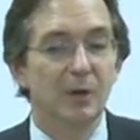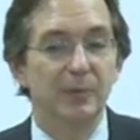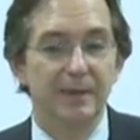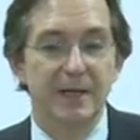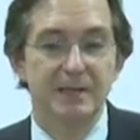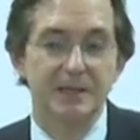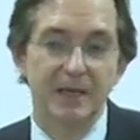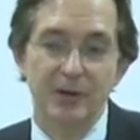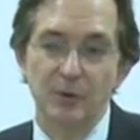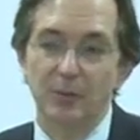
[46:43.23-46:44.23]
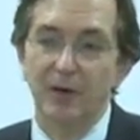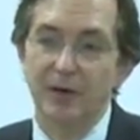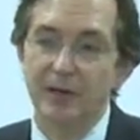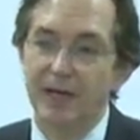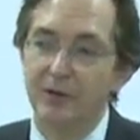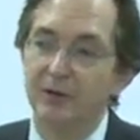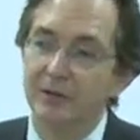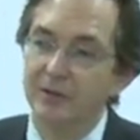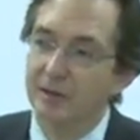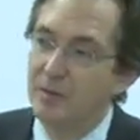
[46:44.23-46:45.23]
But that's the other part. Not
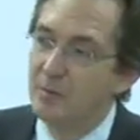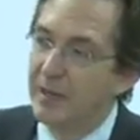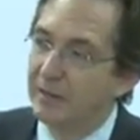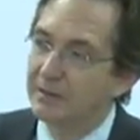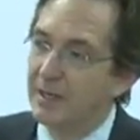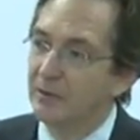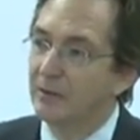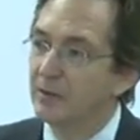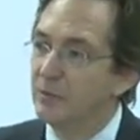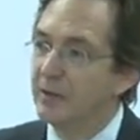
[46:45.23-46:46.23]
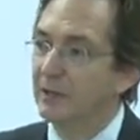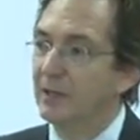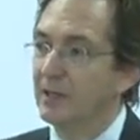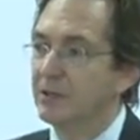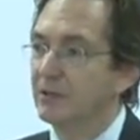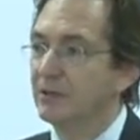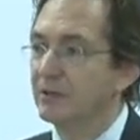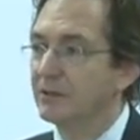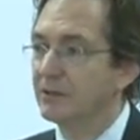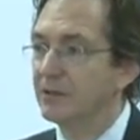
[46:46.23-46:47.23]
only do they make sound communication
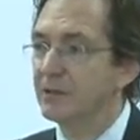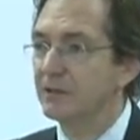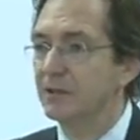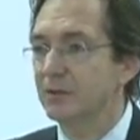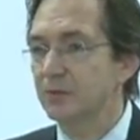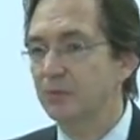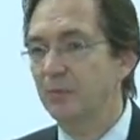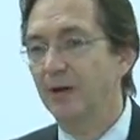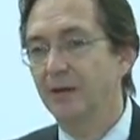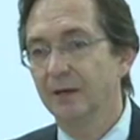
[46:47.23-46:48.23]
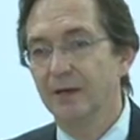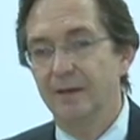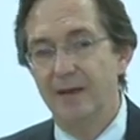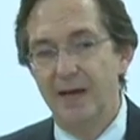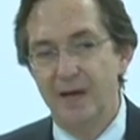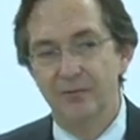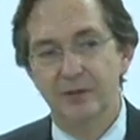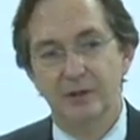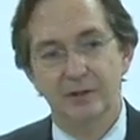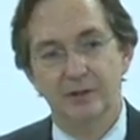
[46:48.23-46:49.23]
decisions, but they have
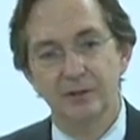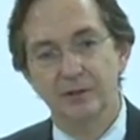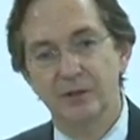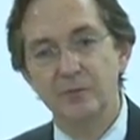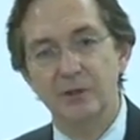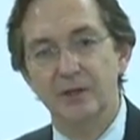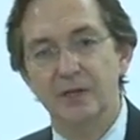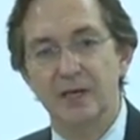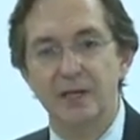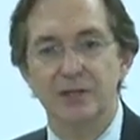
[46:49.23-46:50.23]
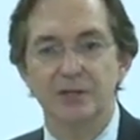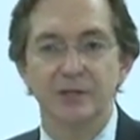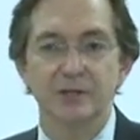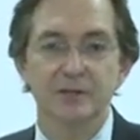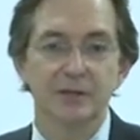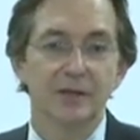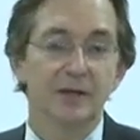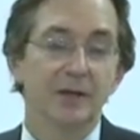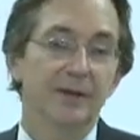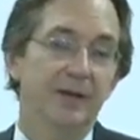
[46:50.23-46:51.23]
good communications.
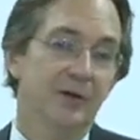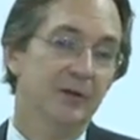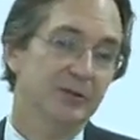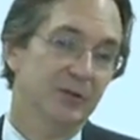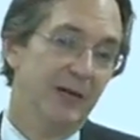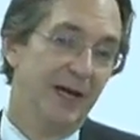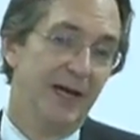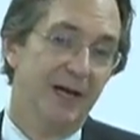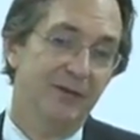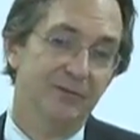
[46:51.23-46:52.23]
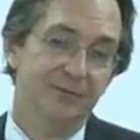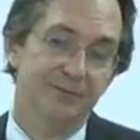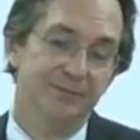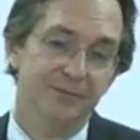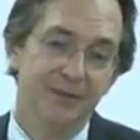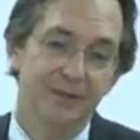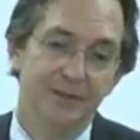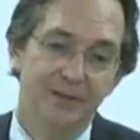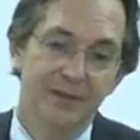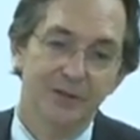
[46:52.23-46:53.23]
They also have, you
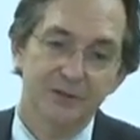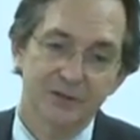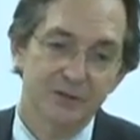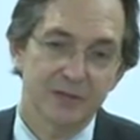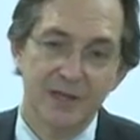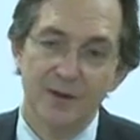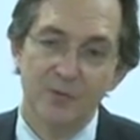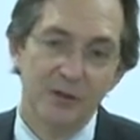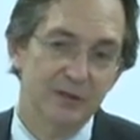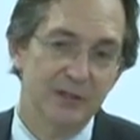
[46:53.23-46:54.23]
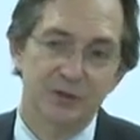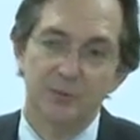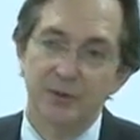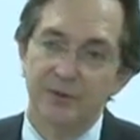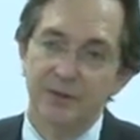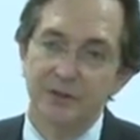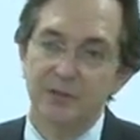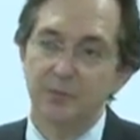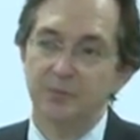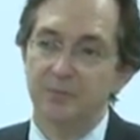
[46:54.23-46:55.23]
know, they also send their most experienced